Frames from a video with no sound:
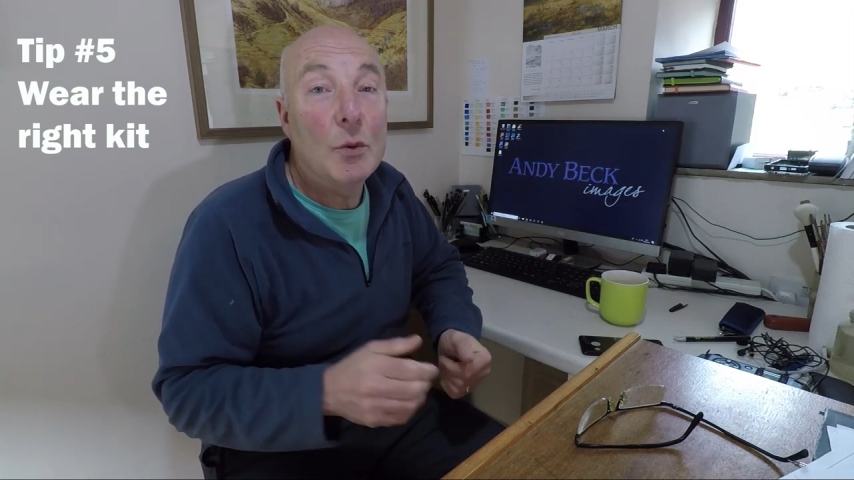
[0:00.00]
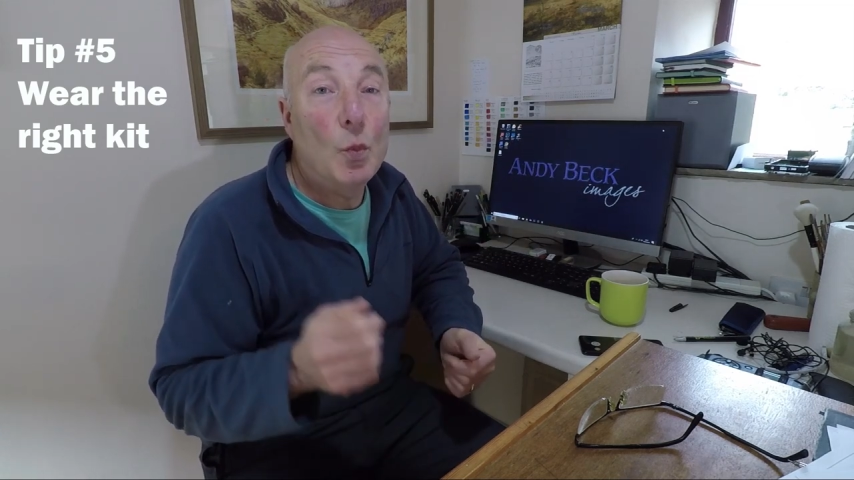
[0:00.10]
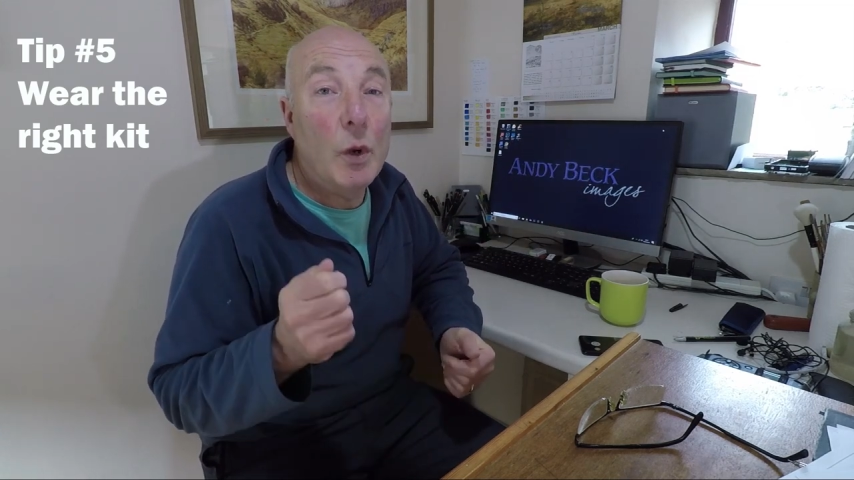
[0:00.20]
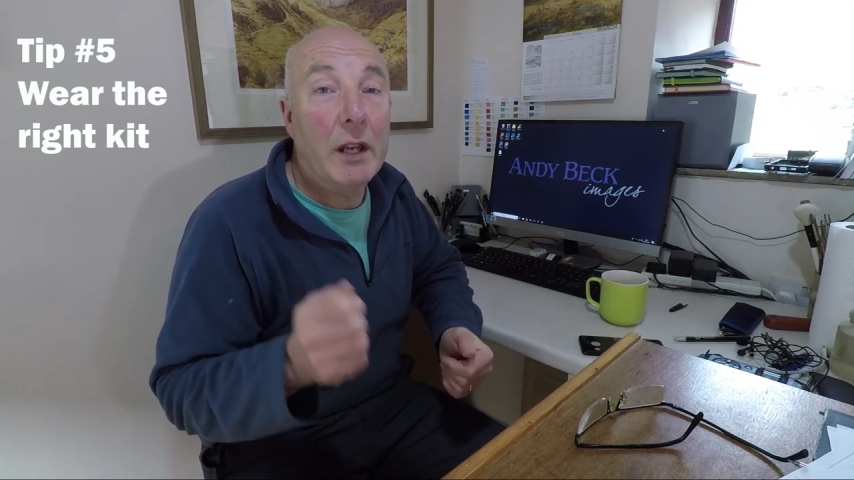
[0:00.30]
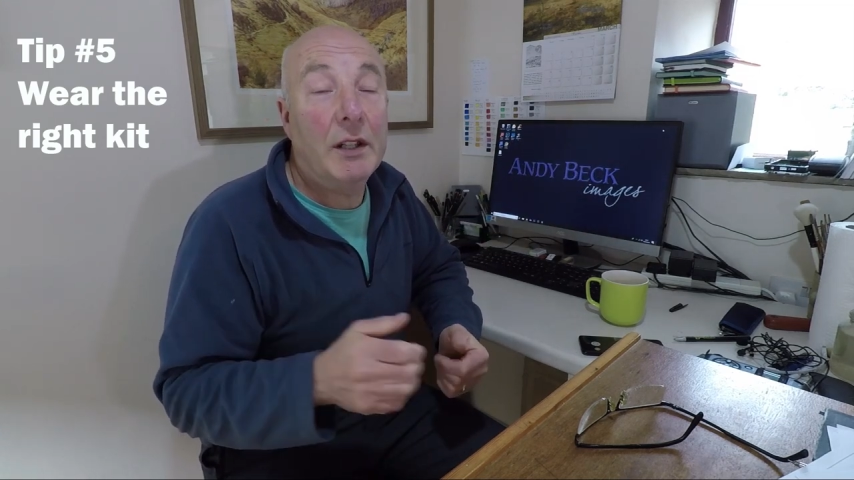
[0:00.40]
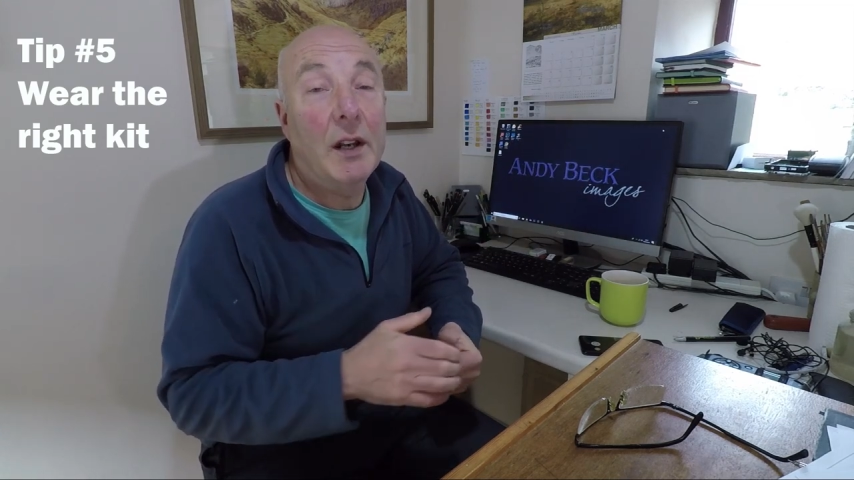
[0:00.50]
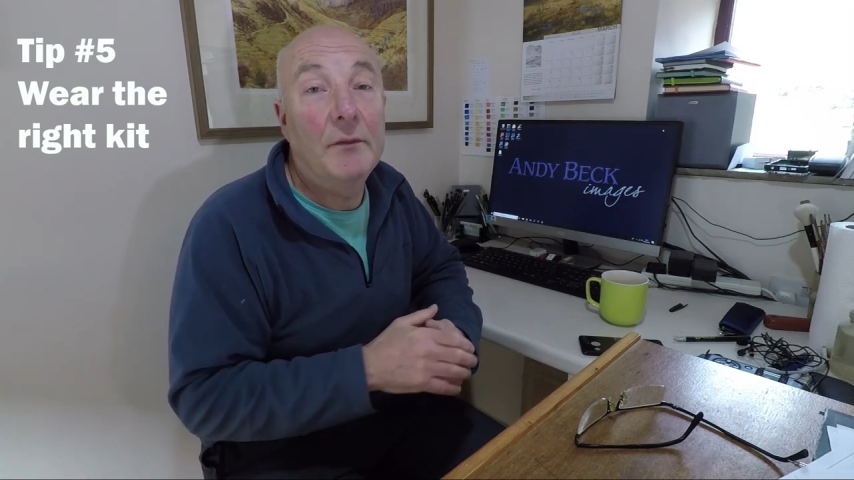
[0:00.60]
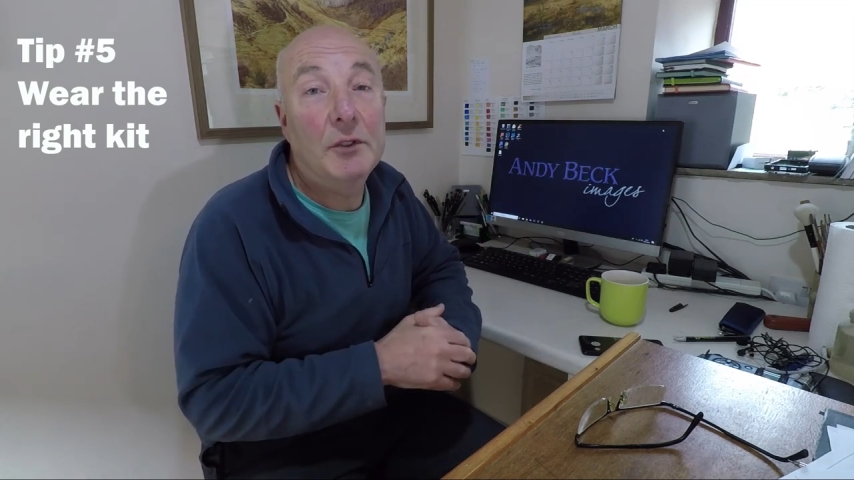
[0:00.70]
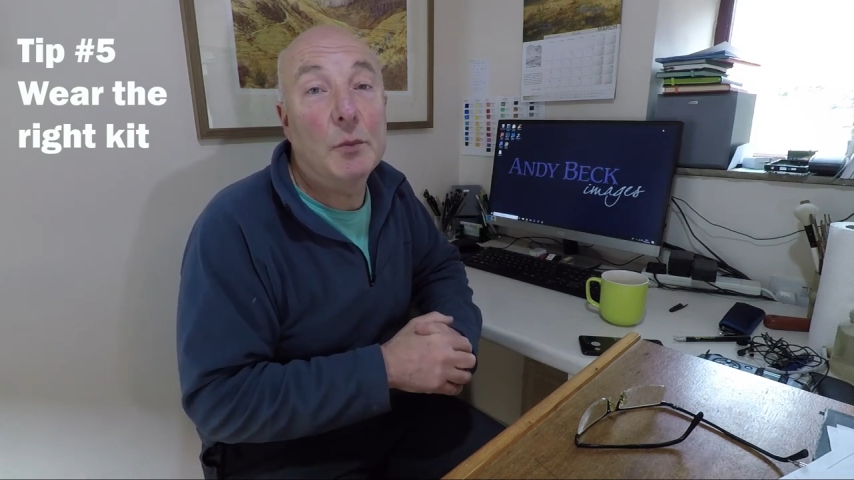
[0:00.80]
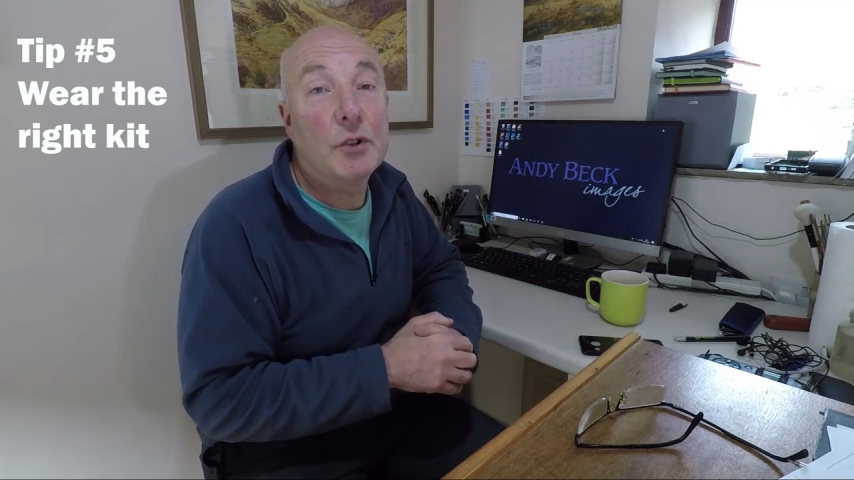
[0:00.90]
wear
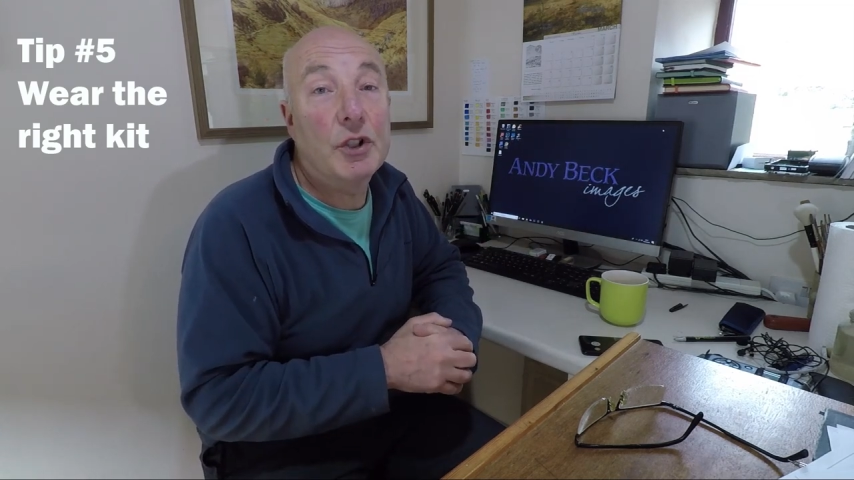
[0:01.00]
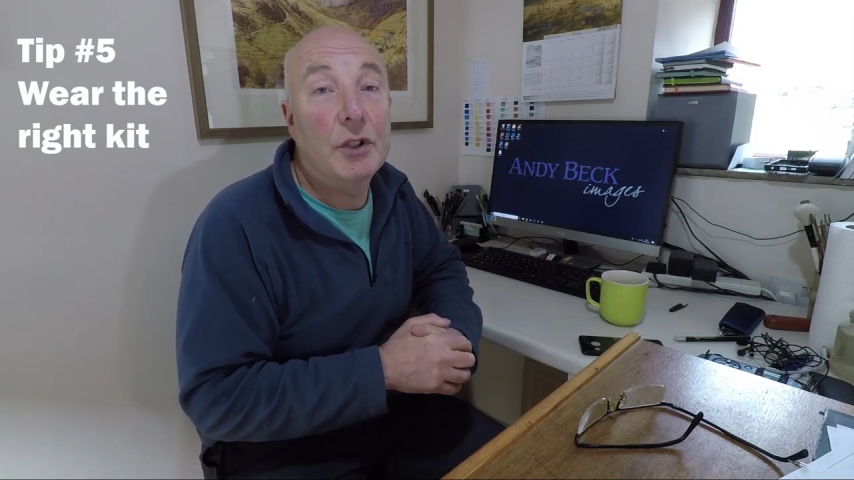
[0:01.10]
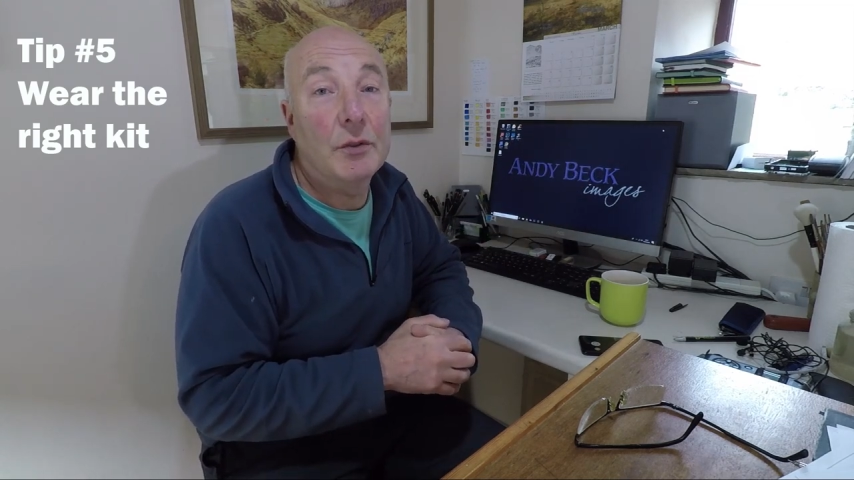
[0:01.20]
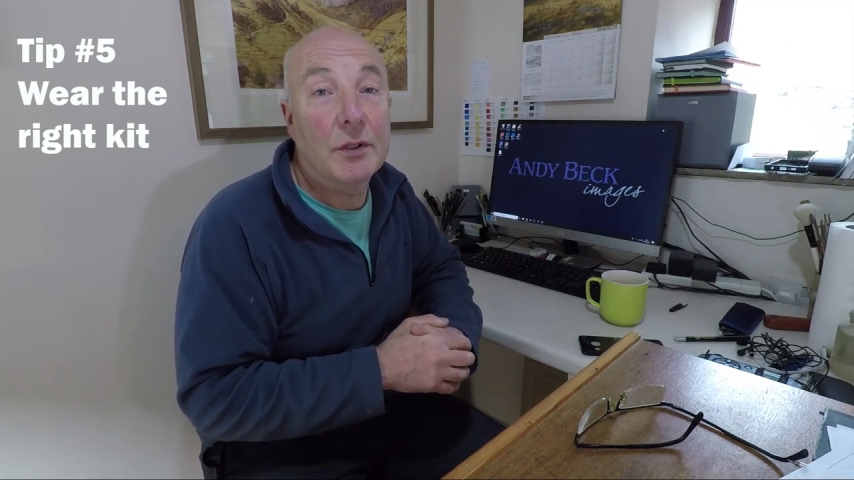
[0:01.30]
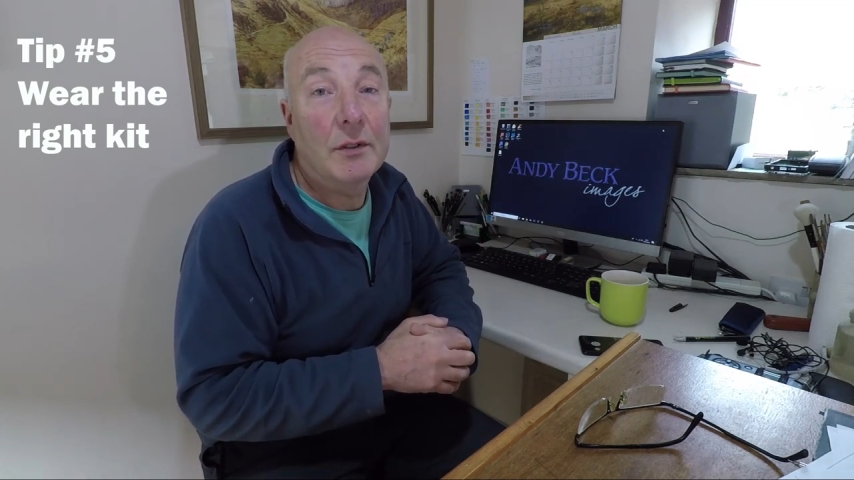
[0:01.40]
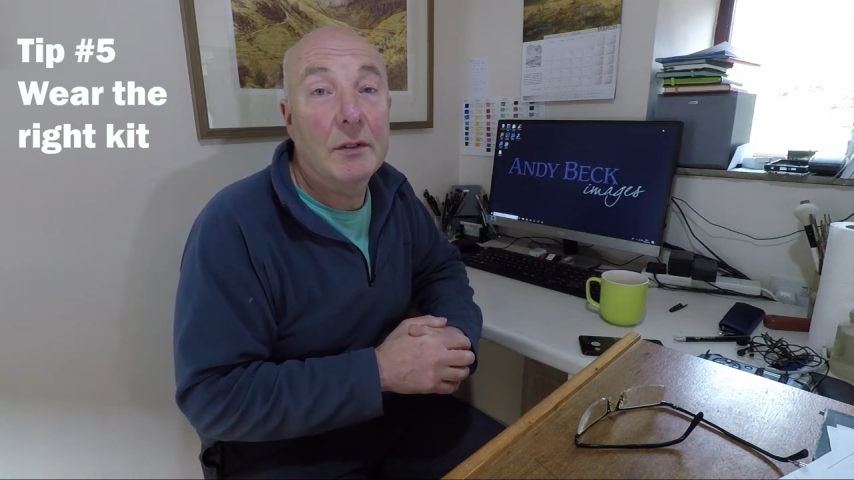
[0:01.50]
comfortable shoes.